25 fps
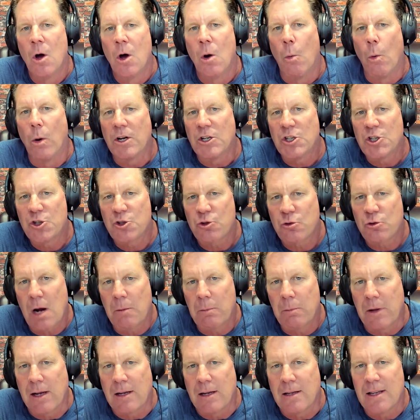What is
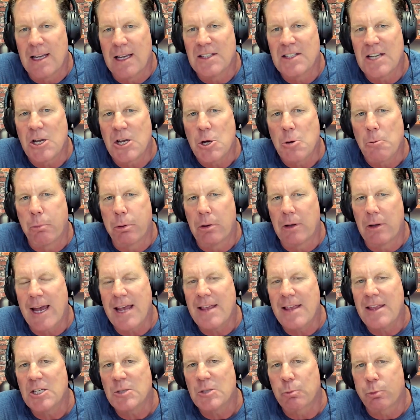troubling is that you
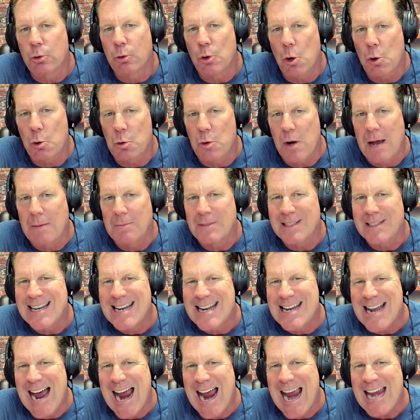play these programs
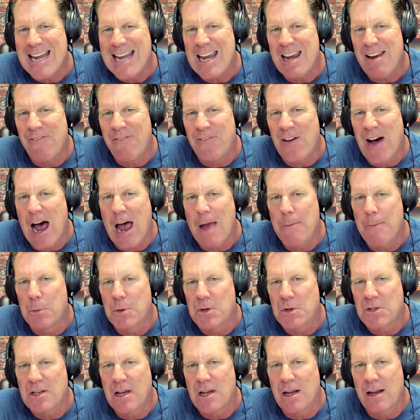
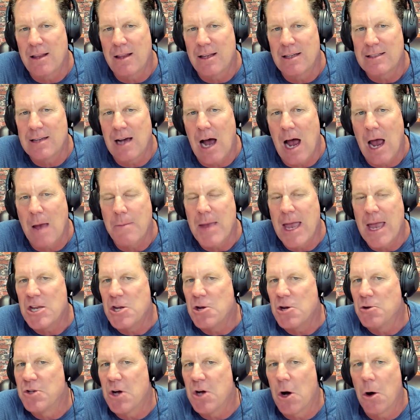95% of the time
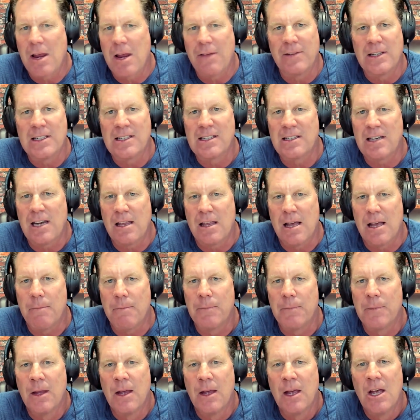and you don't even see them.